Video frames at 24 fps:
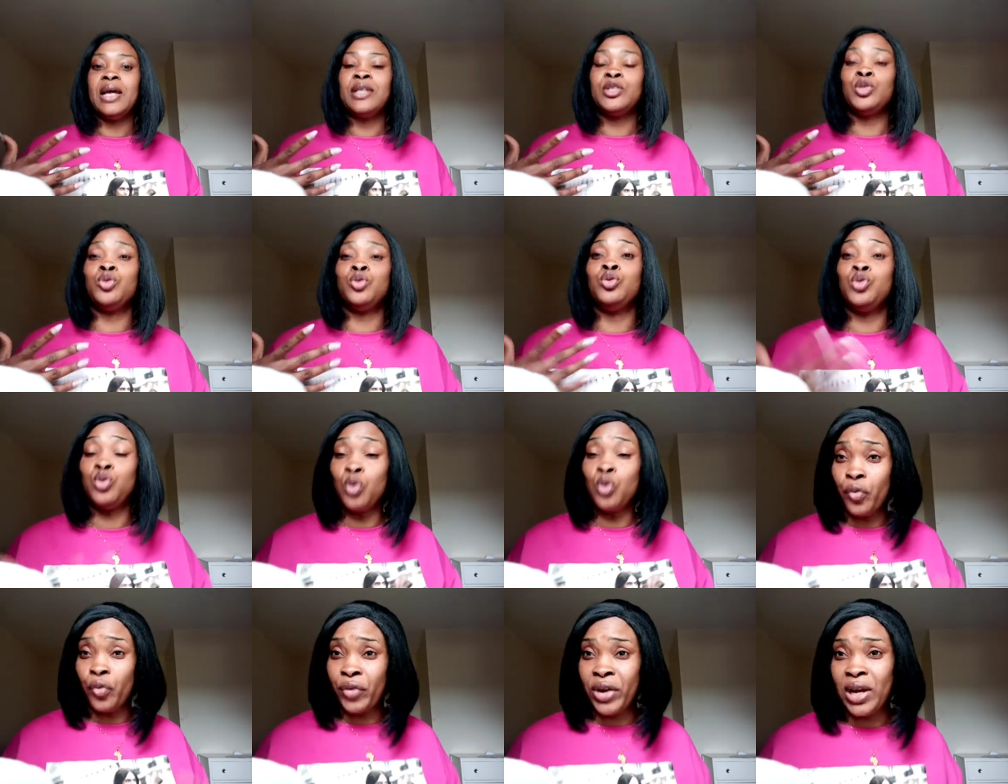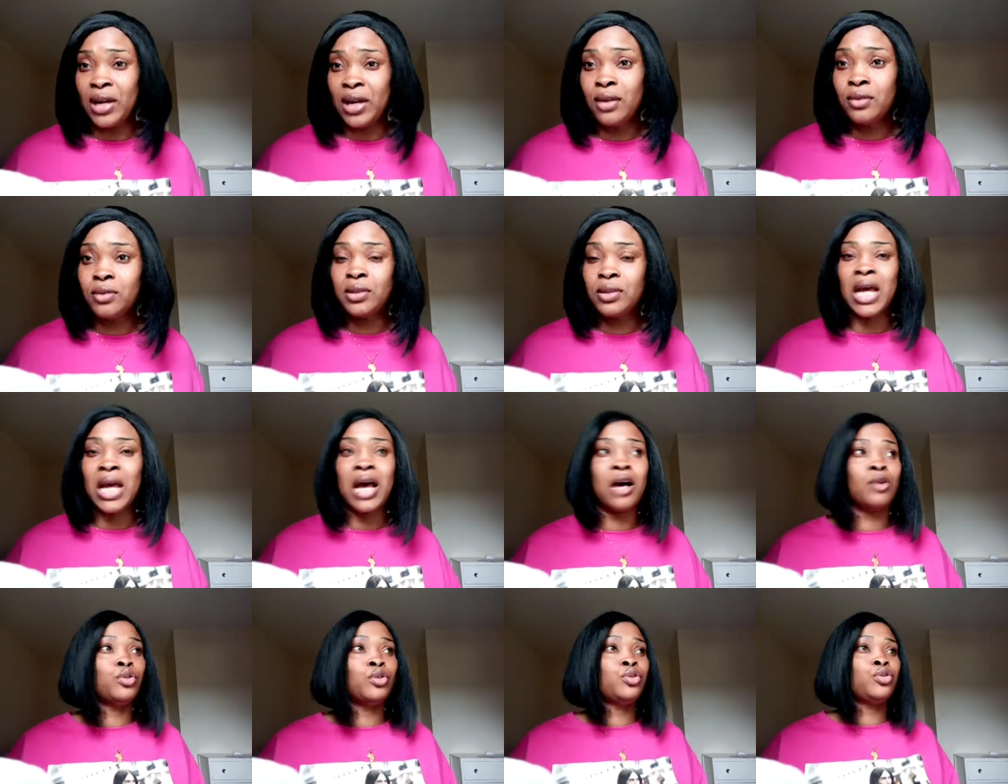tutorials
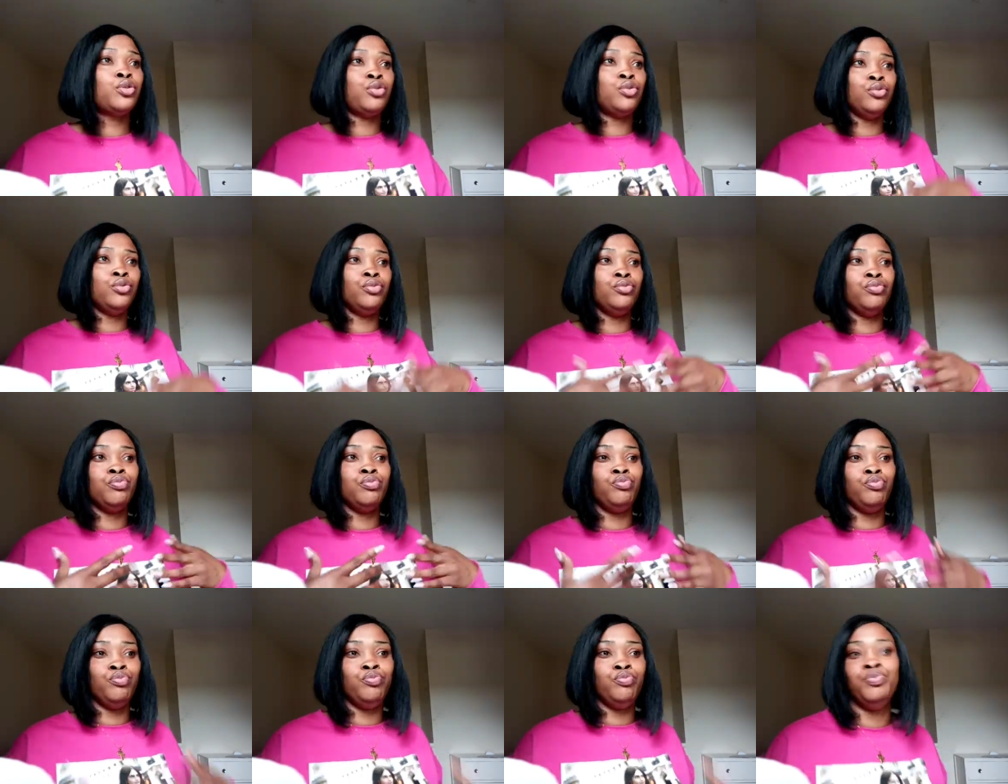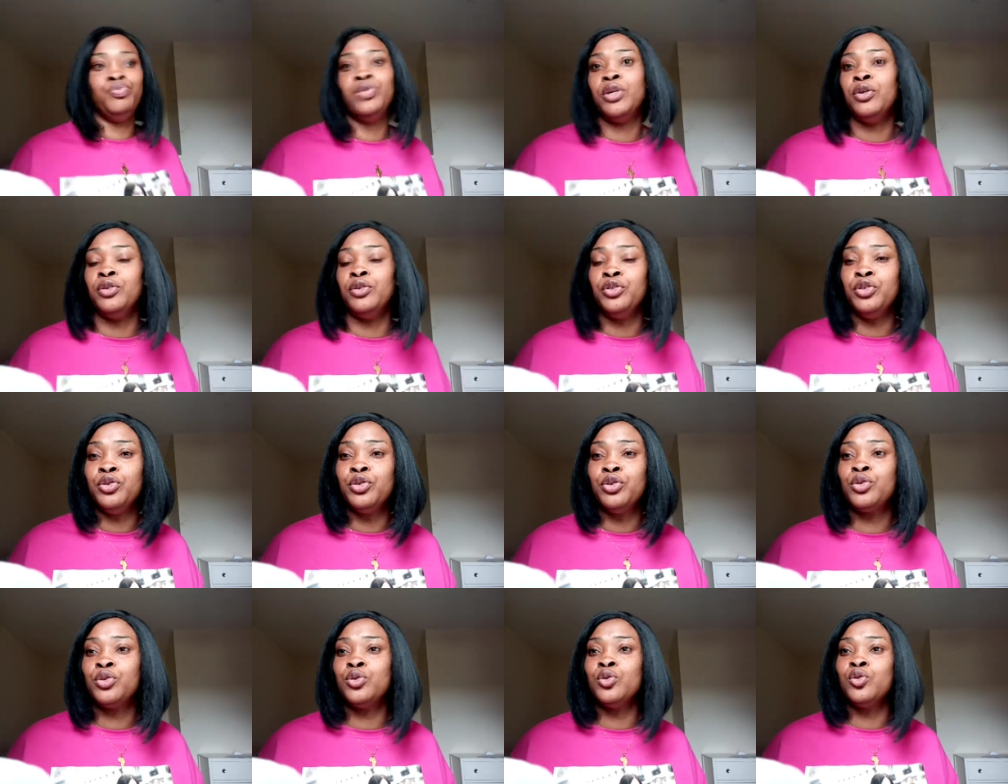how to be on
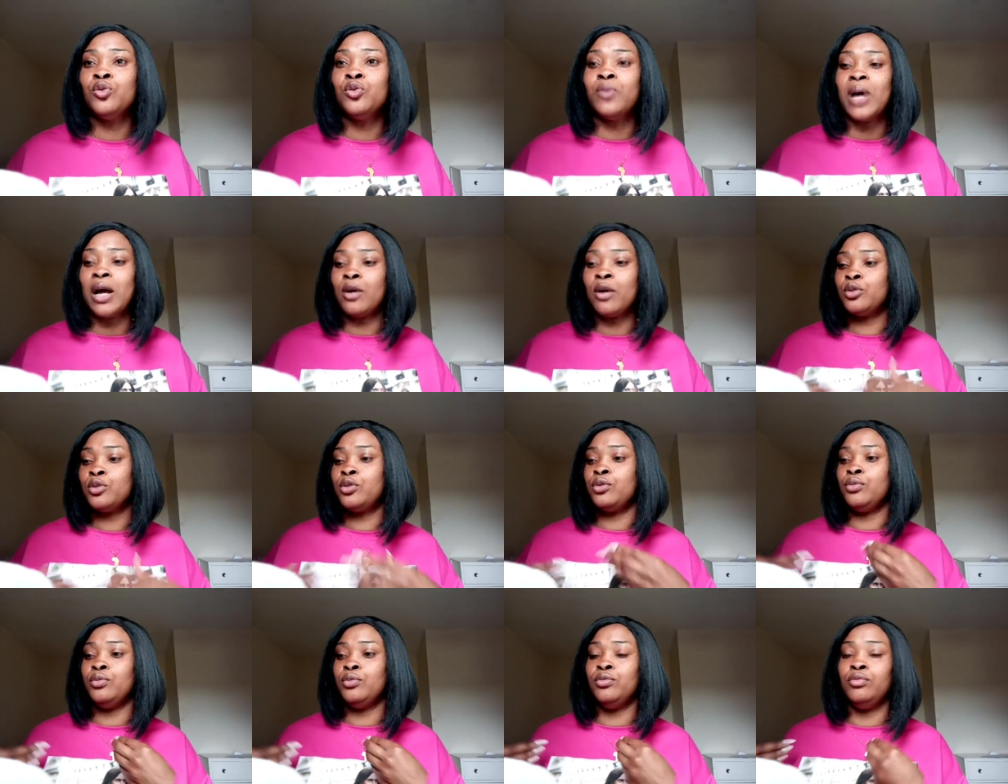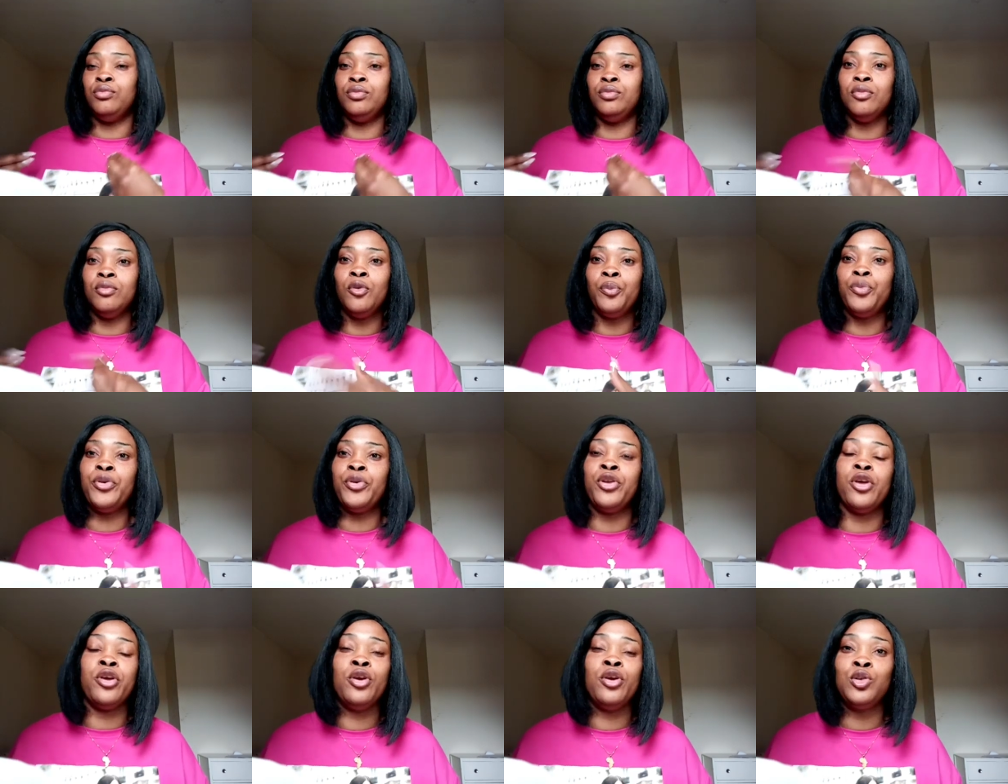youtube how to
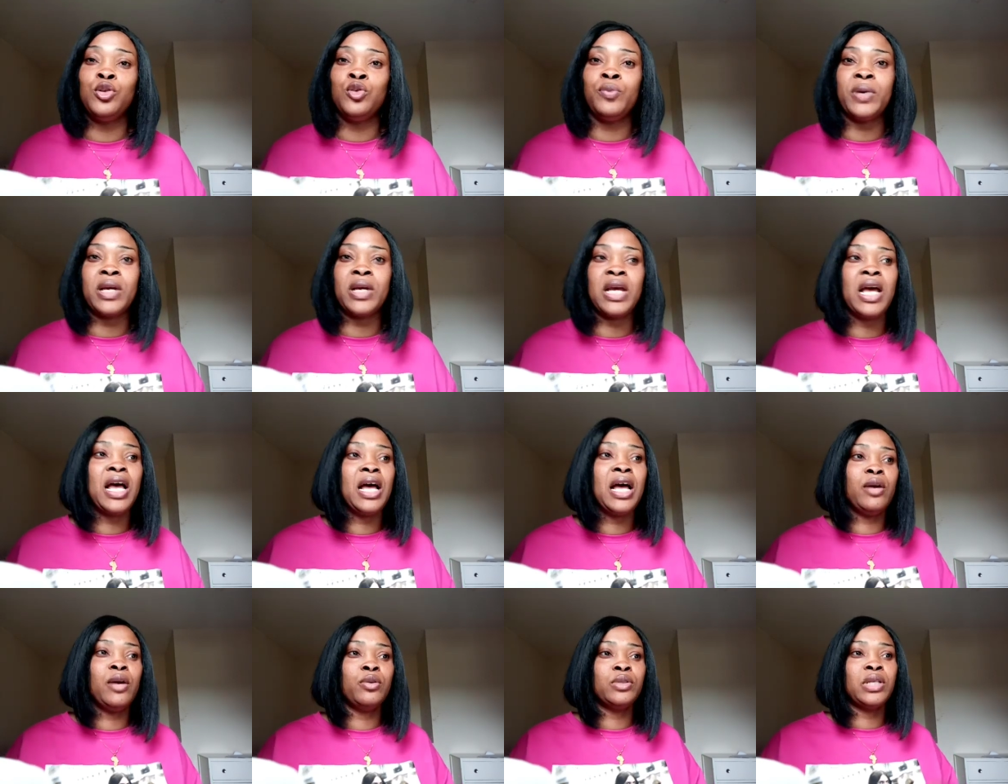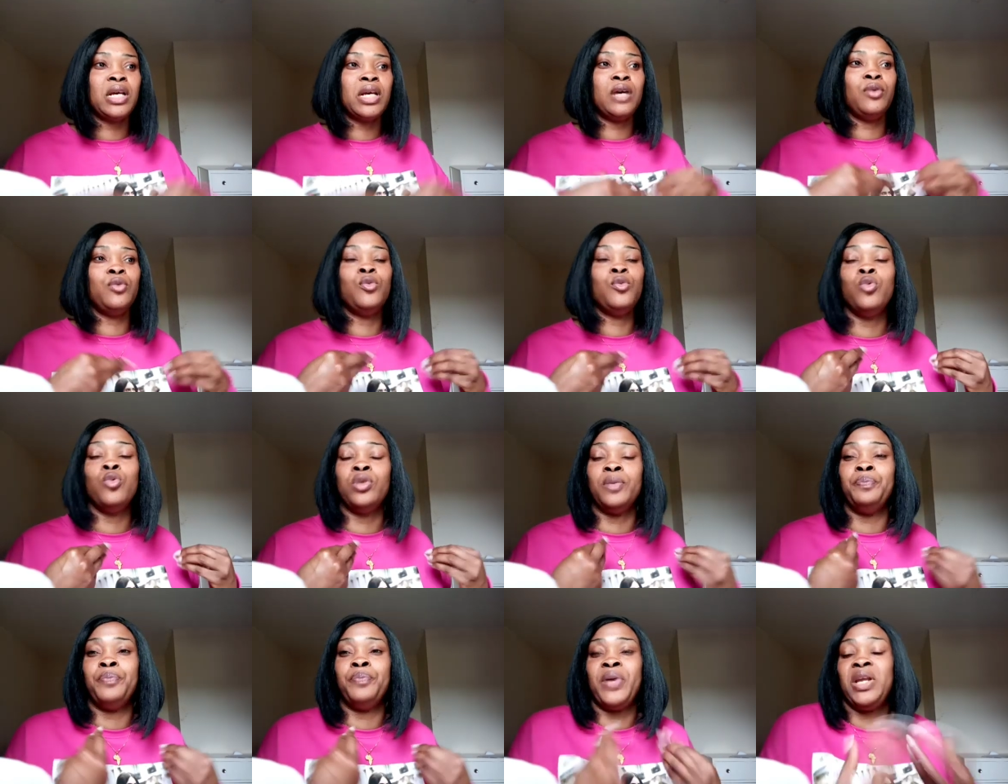open your youtube account how
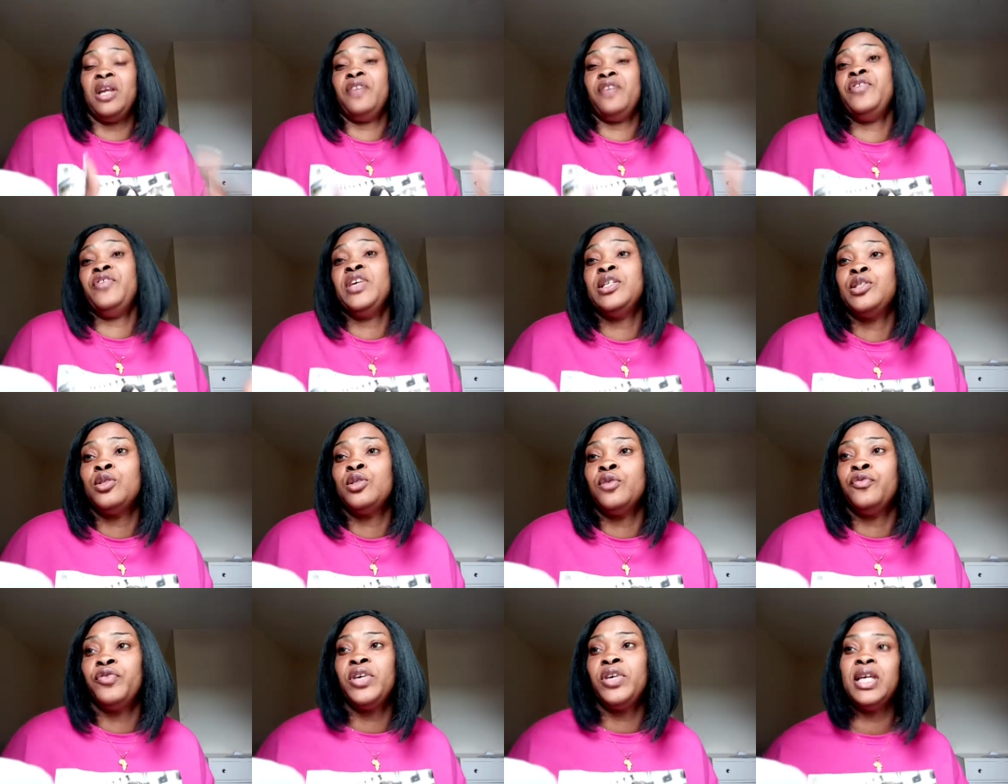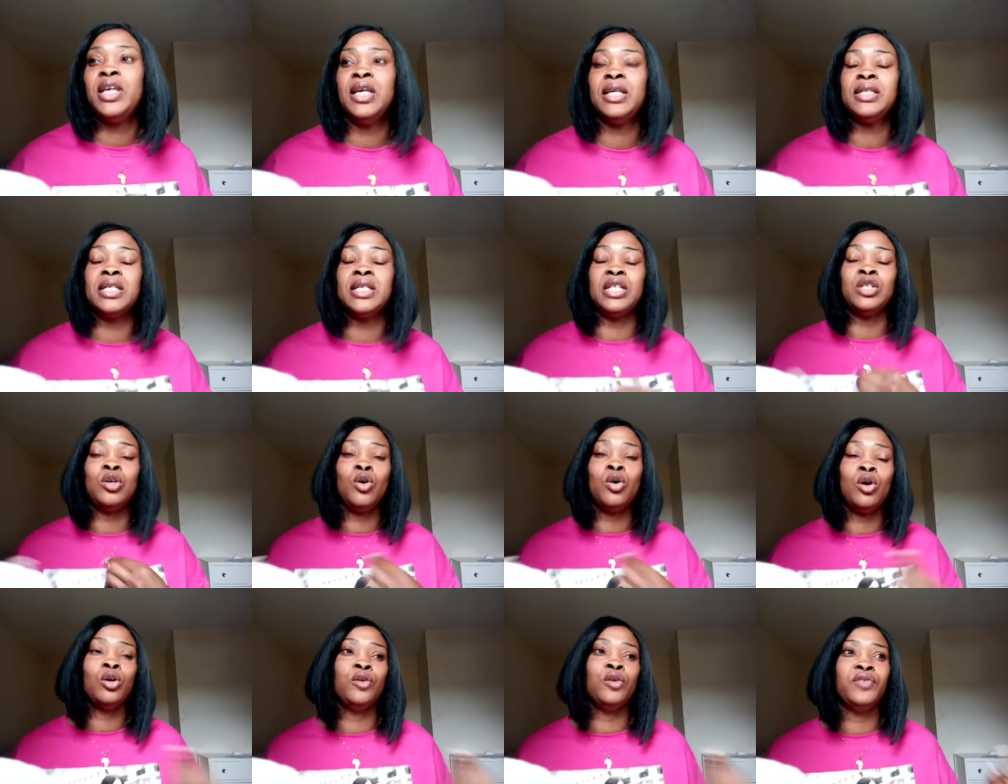what the benefits of it and
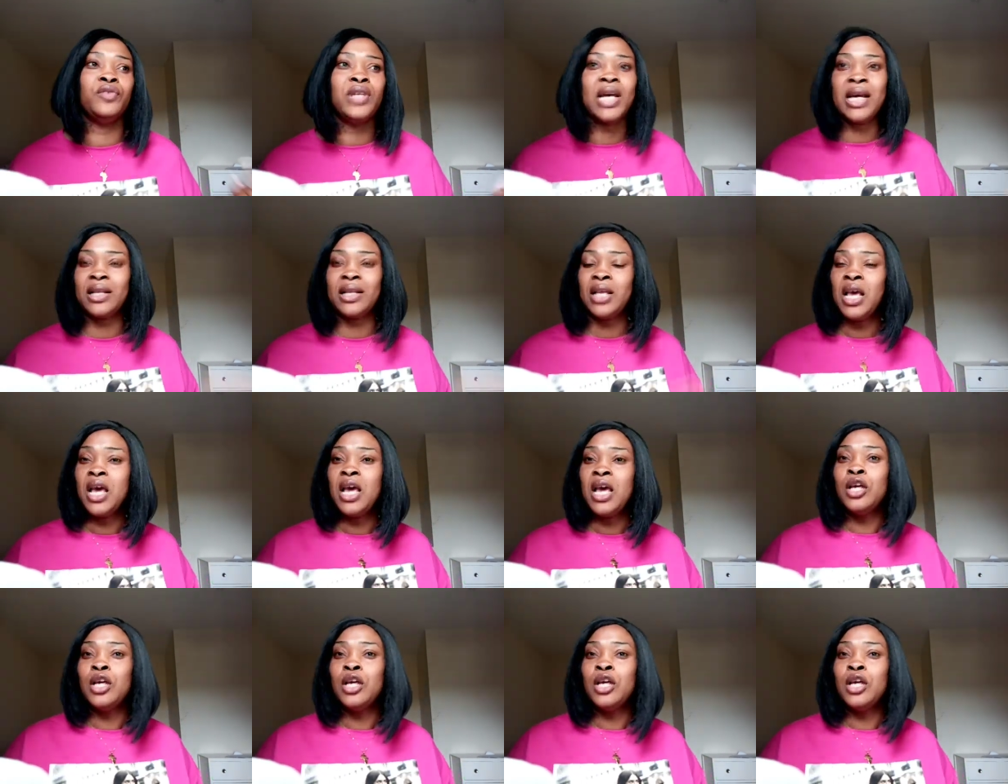all of that